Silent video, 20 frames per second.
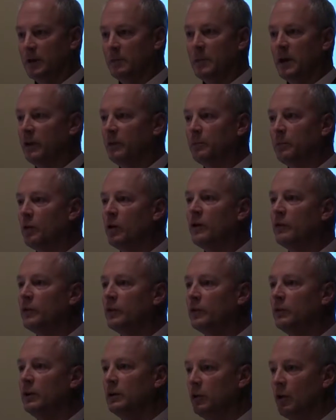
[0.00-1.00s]
It makes
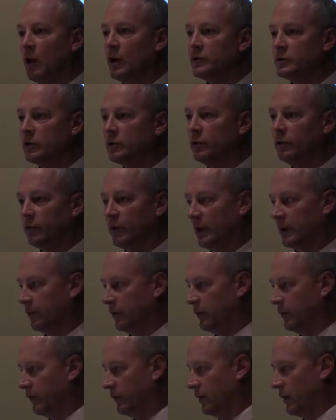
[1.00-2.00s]
perfectly logical
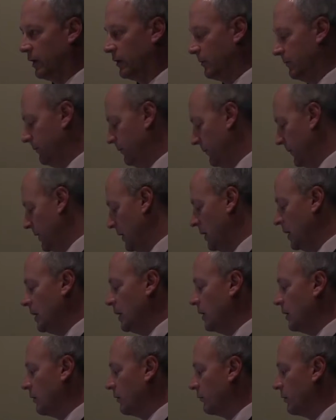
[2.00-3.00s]
sense. It's there.
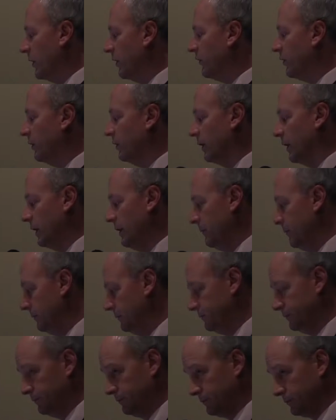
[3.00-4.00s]
Recently,
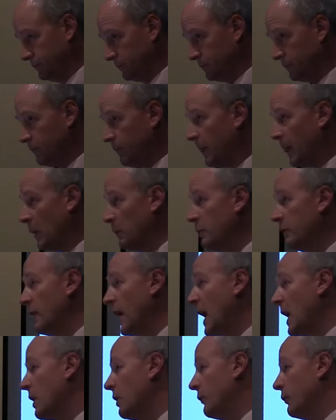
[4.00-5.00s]
we've
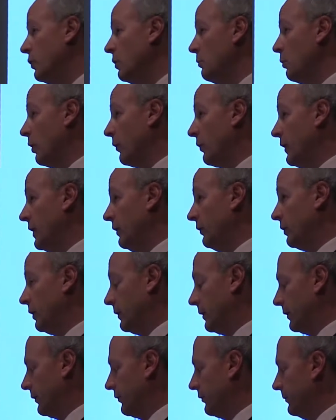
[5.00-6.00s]
added a few more things
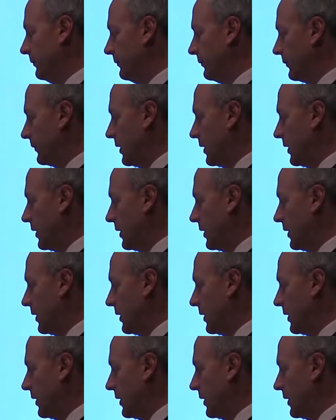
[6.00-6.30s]
on this.